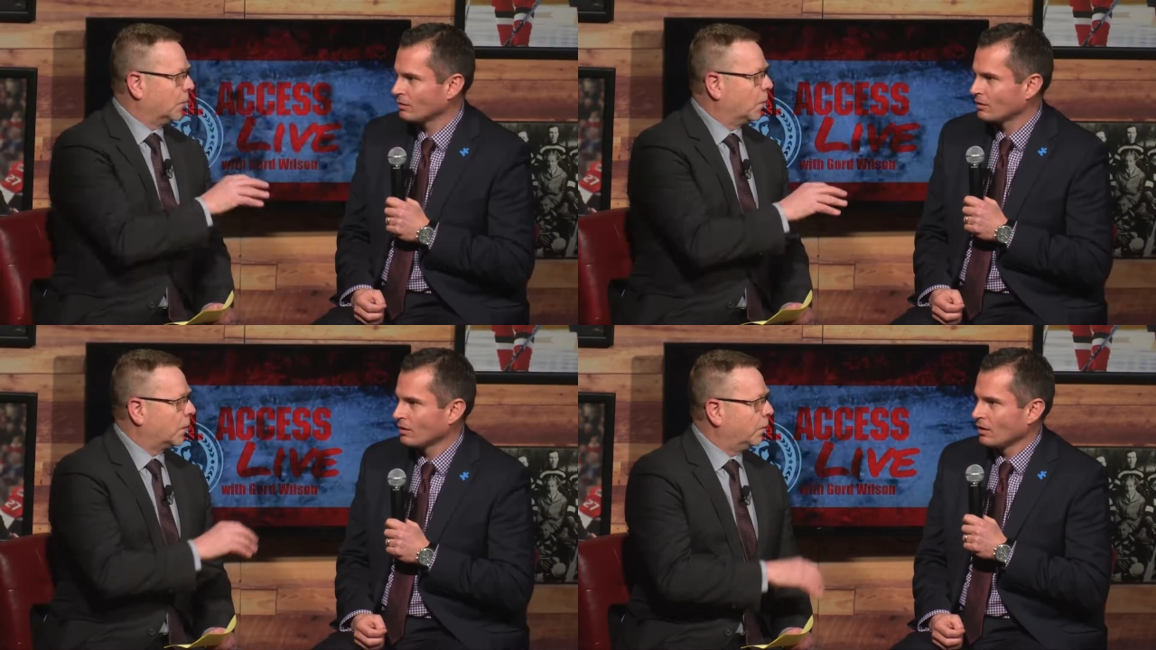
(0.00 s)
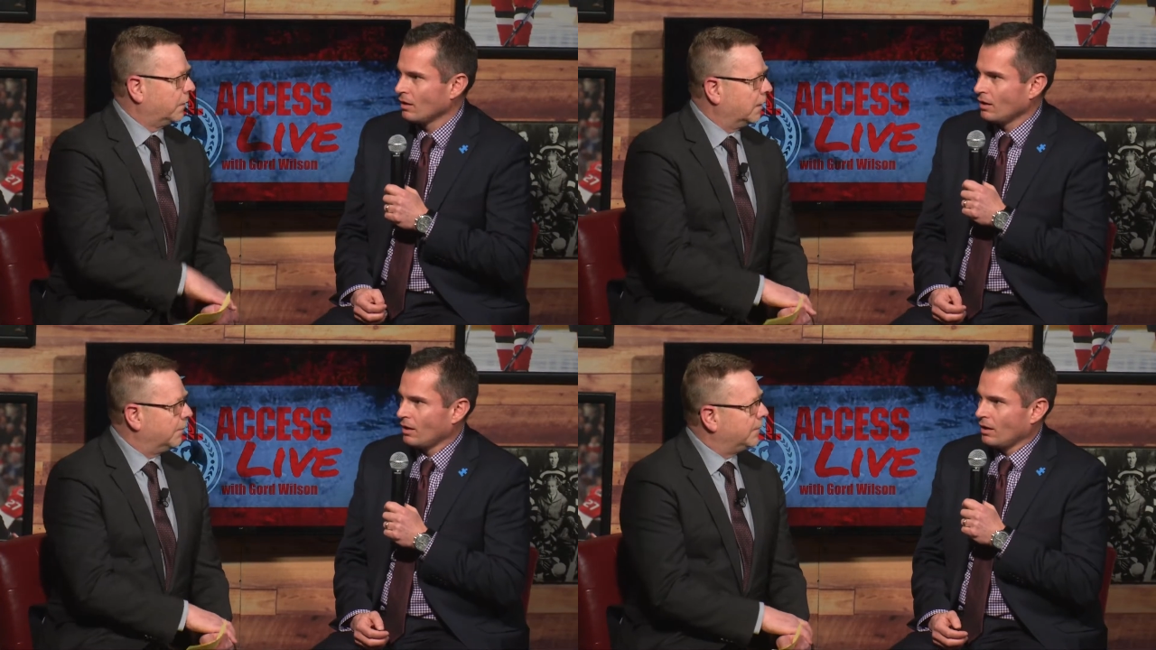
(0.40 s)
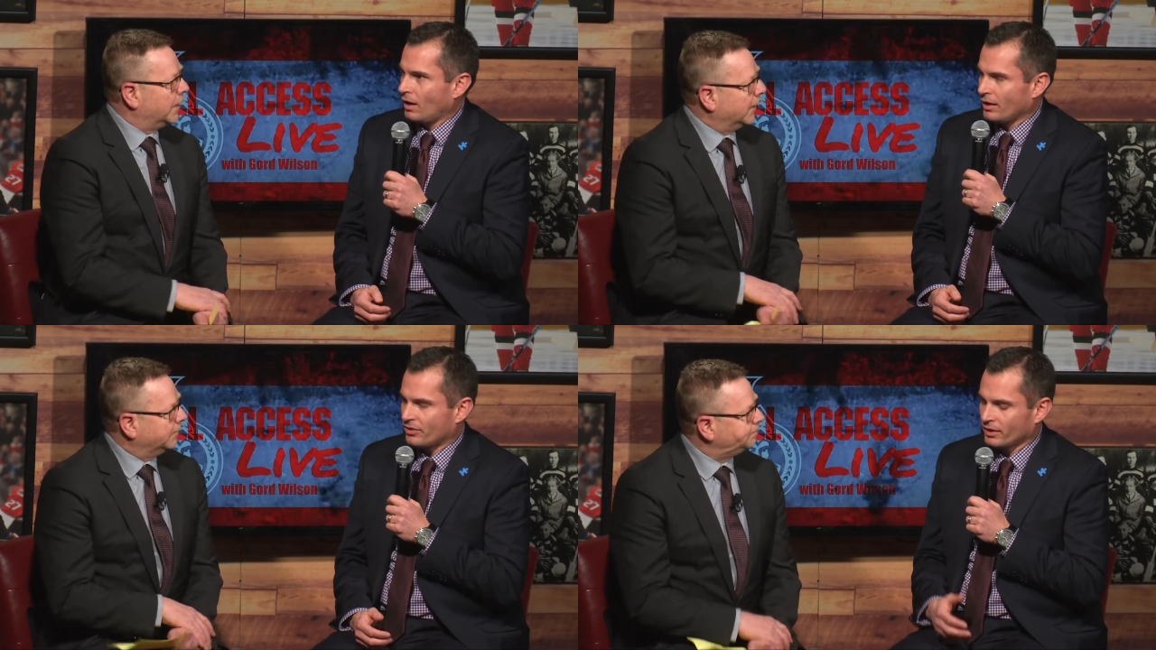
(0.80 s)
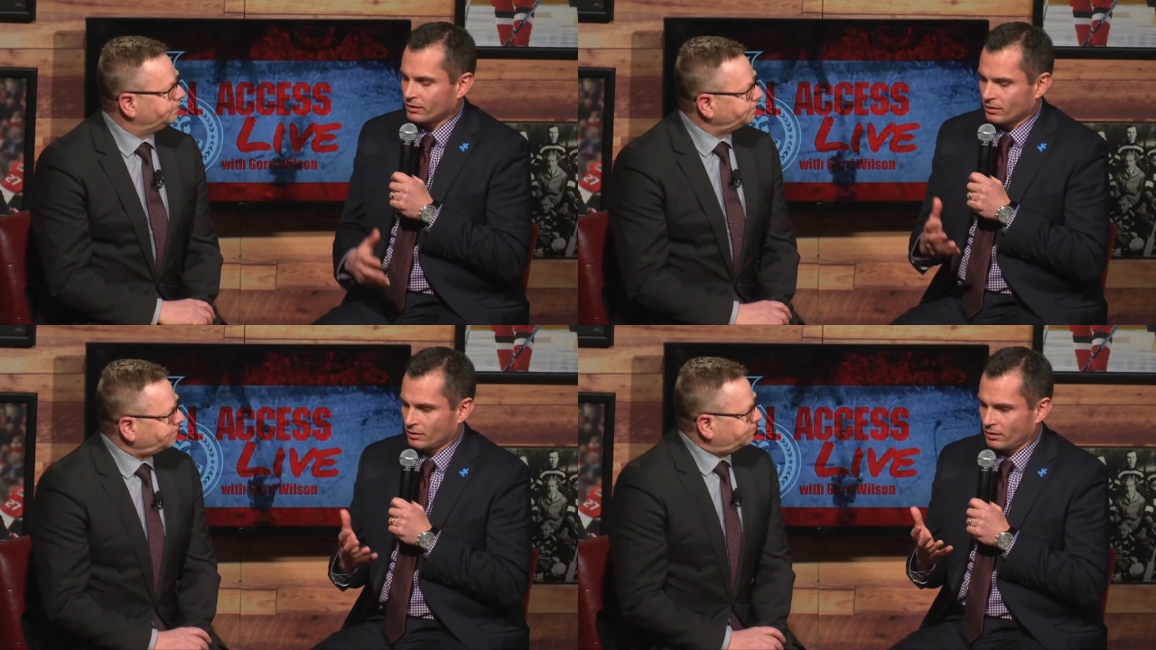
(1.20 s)
Speaker 1: to work with him
Speaker 2: on? I
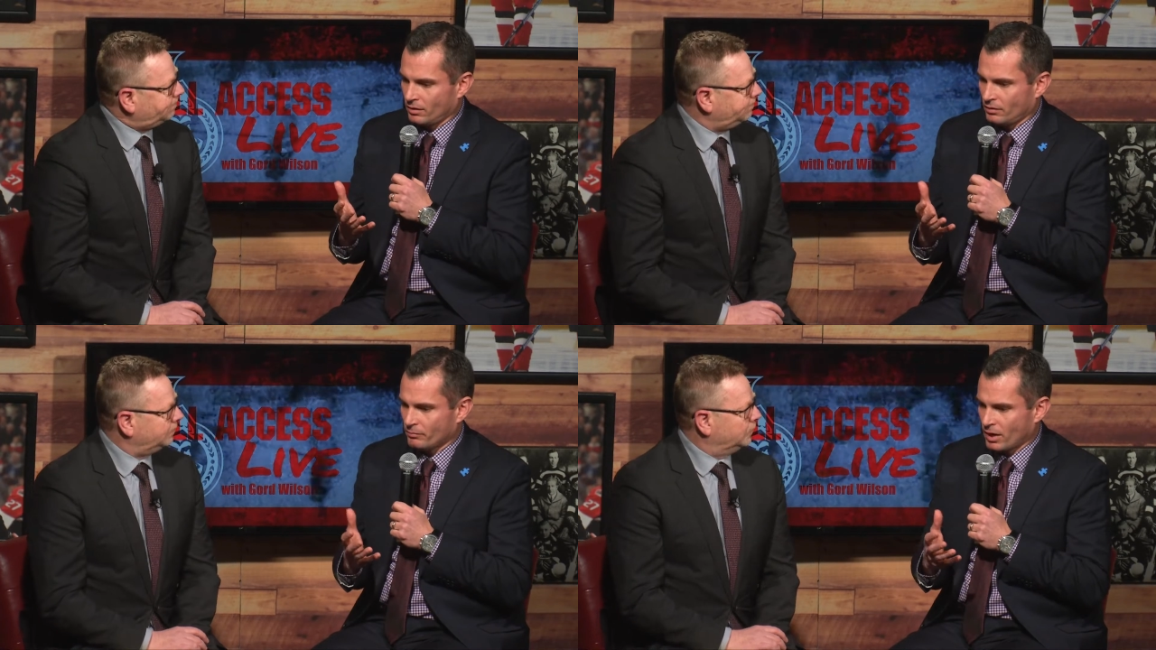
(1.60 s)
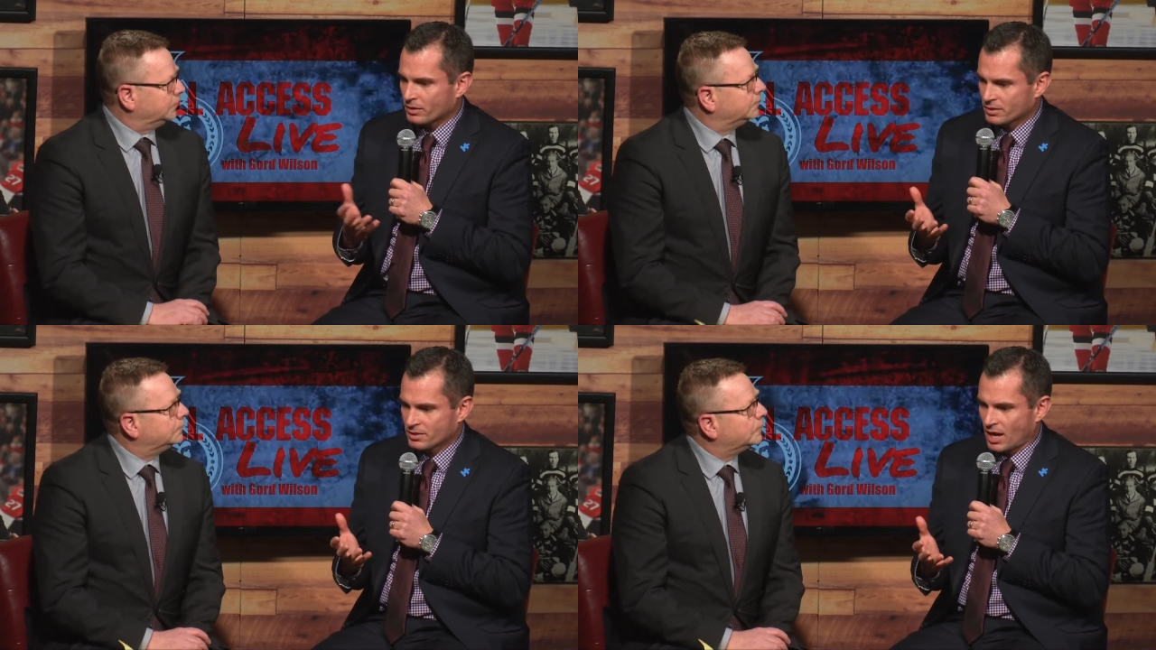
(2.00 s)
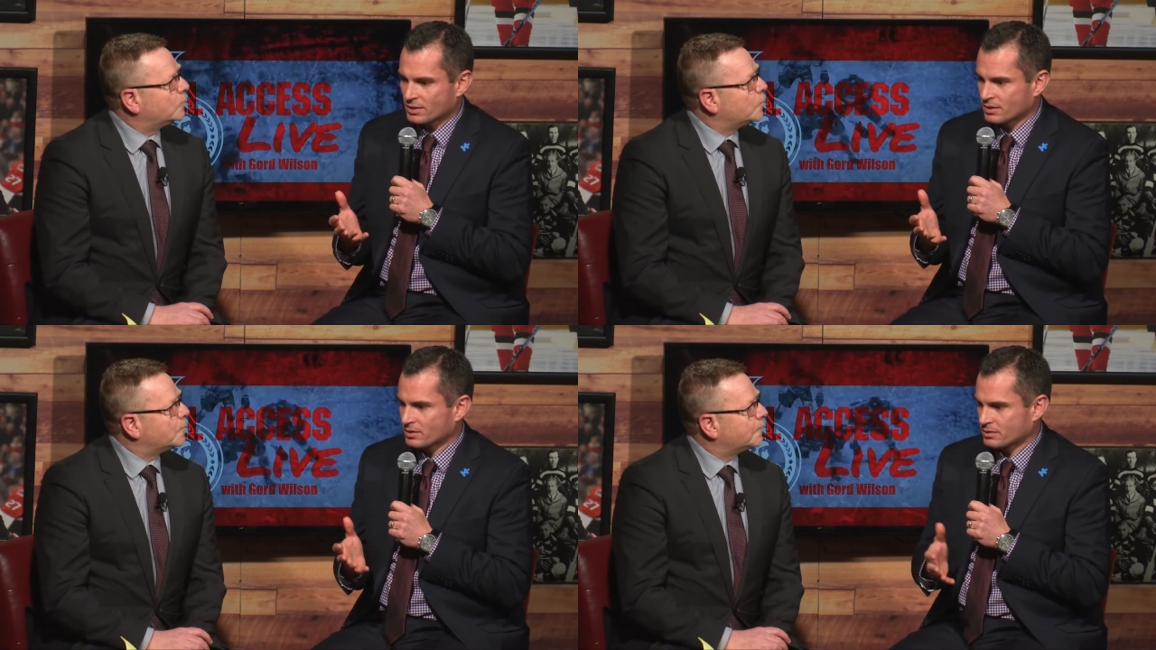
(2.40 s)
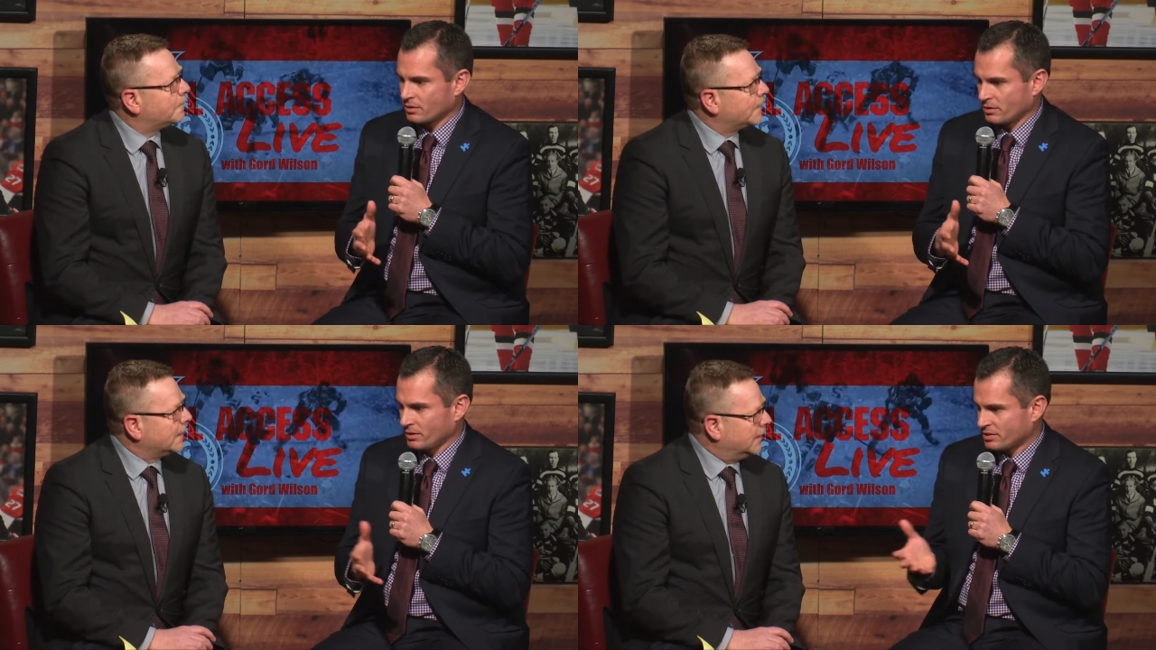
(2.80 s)
think Marcus assets
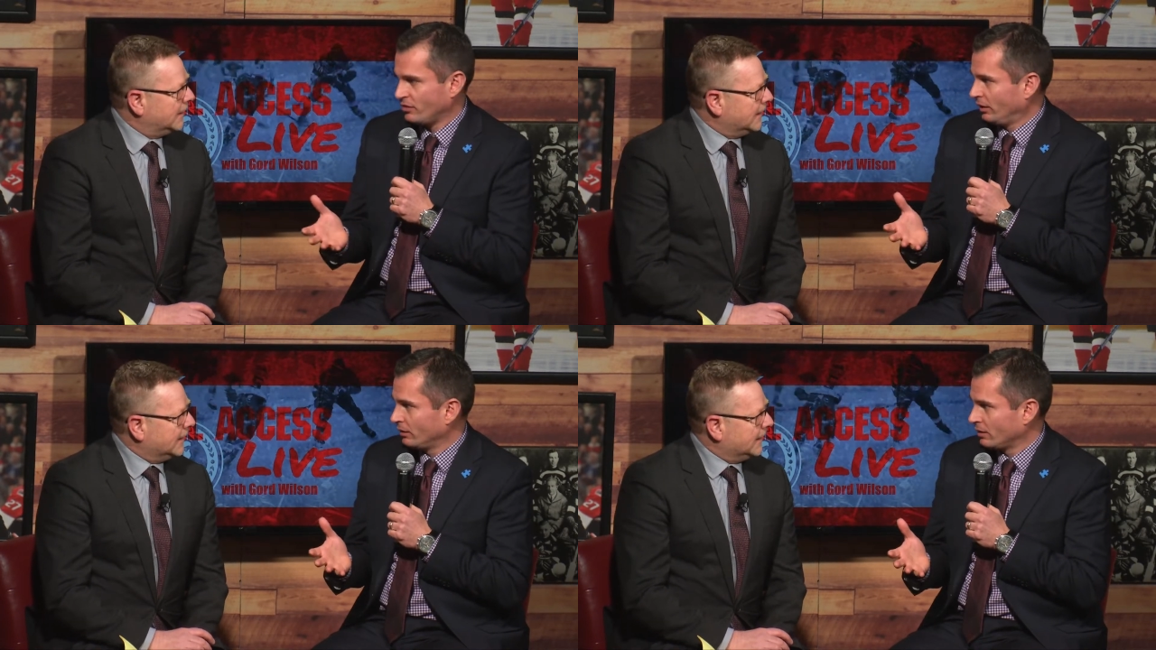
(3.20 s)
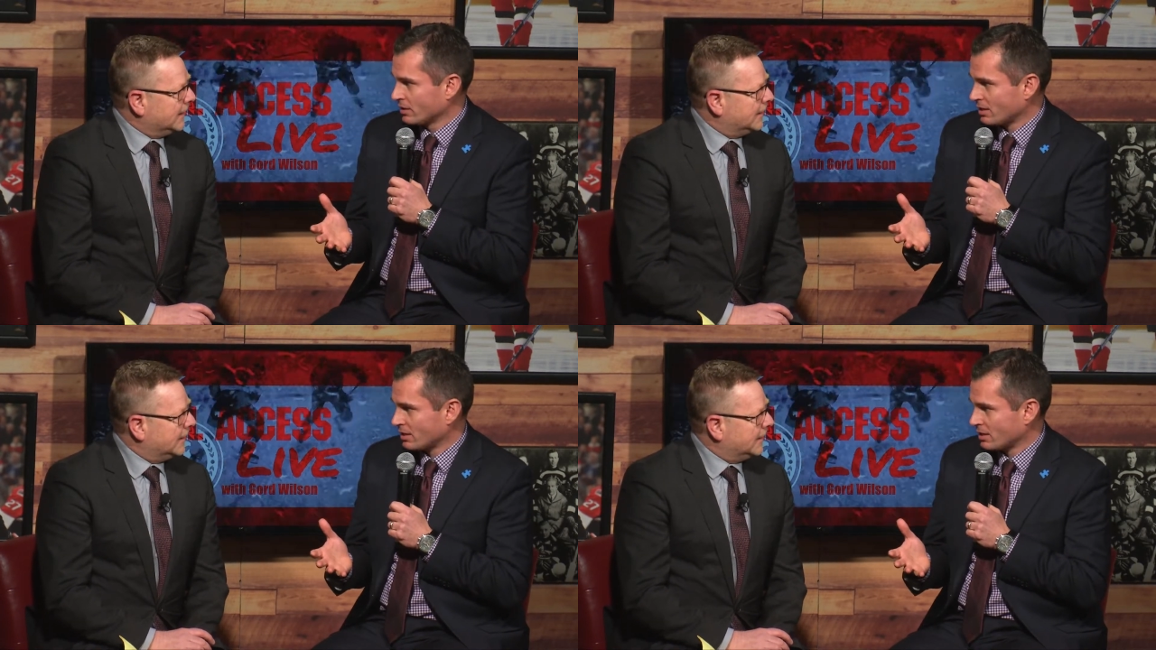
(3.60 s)
or his feet, his